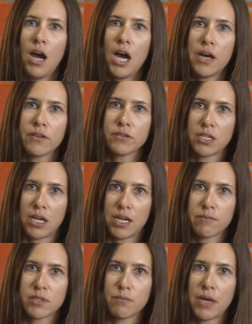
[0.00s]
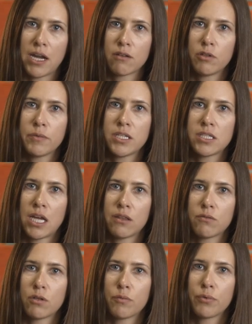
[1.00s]
Other times, the matter will be sent
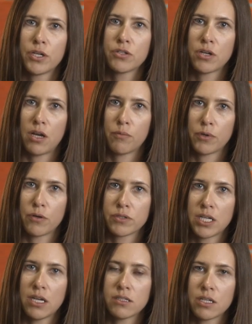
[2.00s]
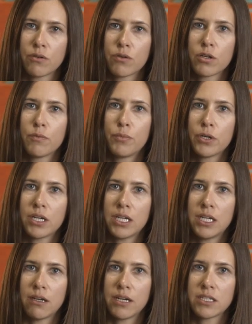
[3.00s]
through a pretrial process in order to book a
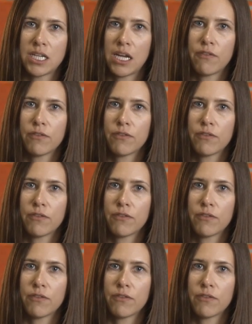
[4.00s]
hearing date